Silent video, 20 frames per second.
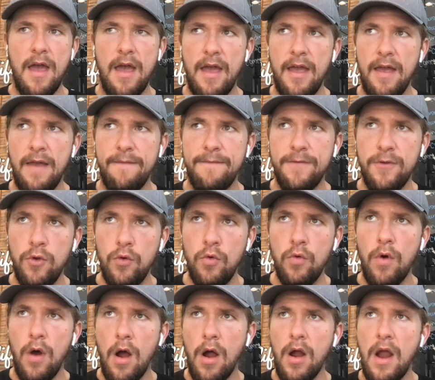if
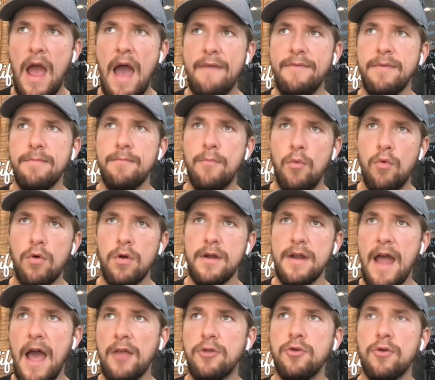you are having more
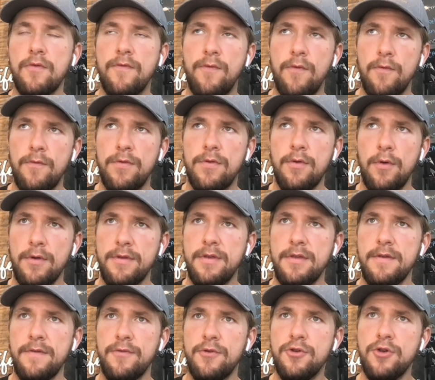natural sources
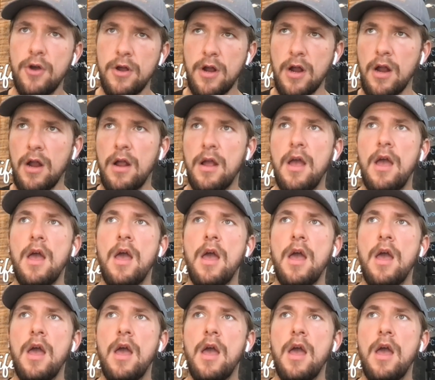of sugar,